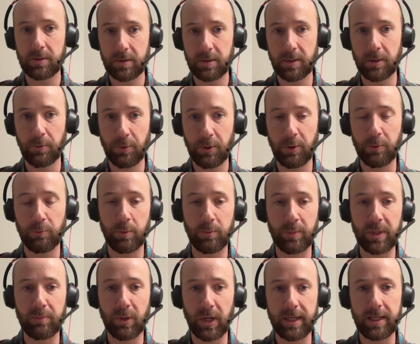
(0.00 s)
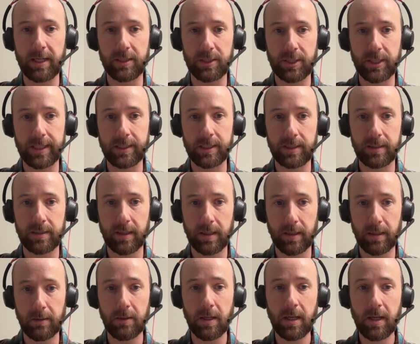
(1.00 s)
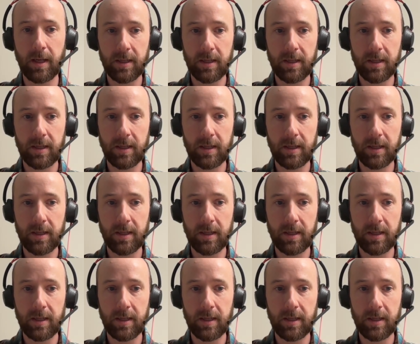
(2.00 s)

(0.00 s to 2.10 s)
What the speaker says: There will be breaking changes there.